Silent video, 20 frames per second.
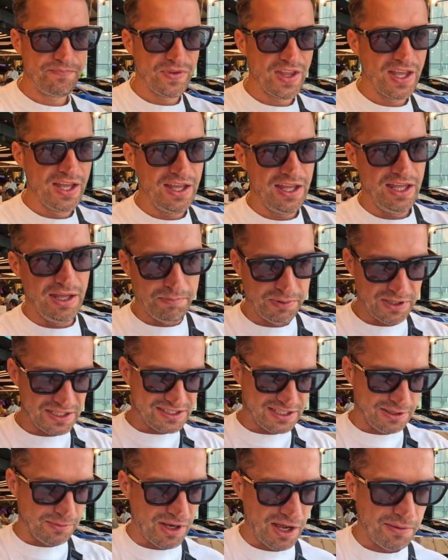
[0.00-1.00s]
and then
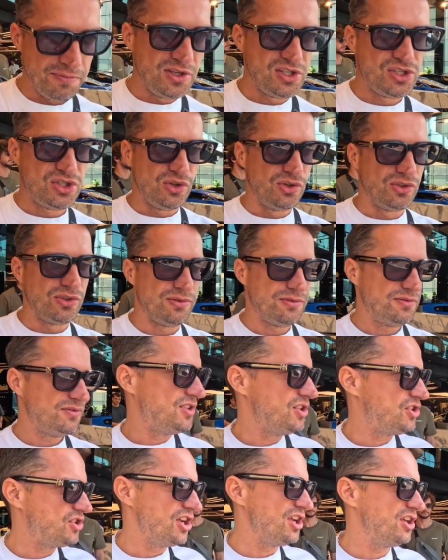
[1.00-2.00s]
pays them
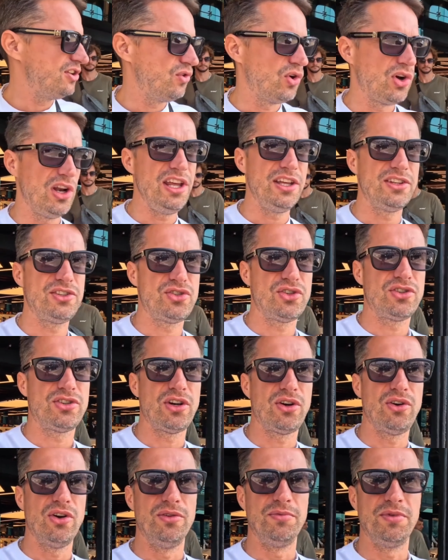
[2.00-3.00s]
fees for 2 years
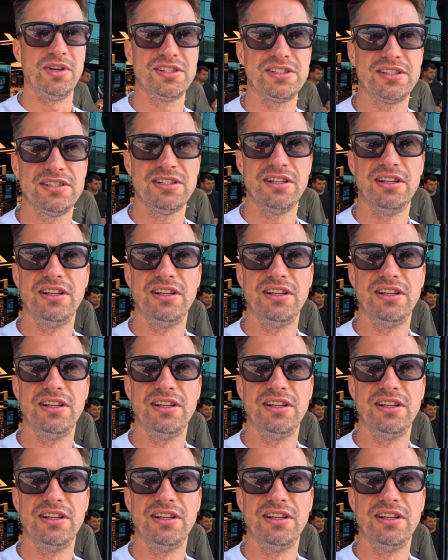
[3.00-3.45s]
or something.